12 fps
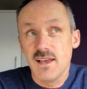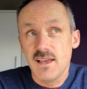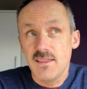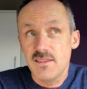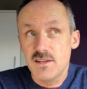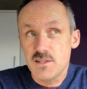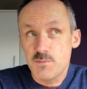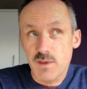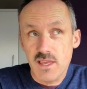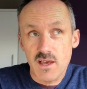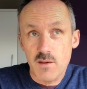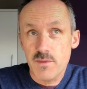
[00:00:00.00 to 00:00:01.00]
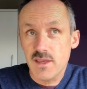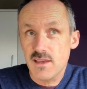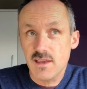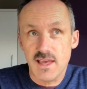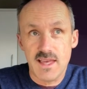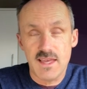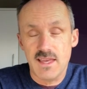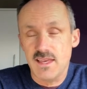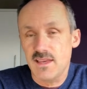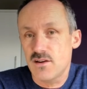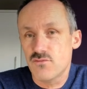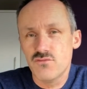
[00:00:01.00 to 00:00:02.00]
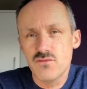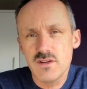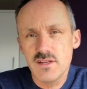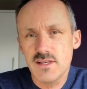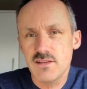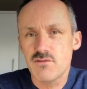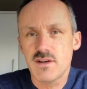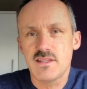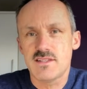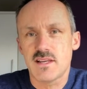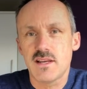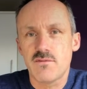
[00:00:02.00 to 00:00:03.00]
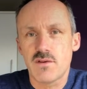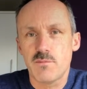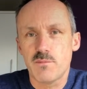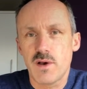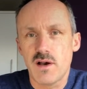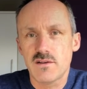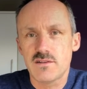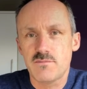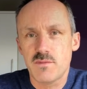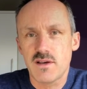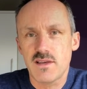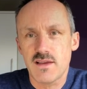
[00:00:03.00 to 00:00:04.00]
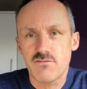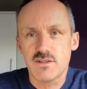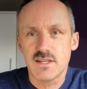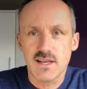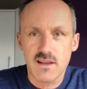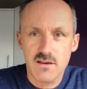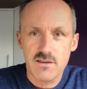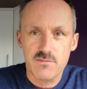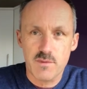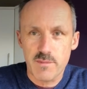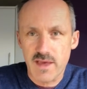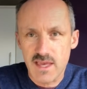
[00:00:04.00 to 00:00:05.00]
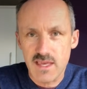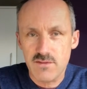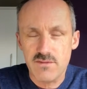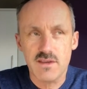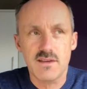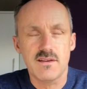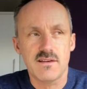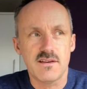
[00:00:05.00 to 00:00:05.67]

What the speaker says: that is becoming a really, really significant part of my everyday life, my behaviour,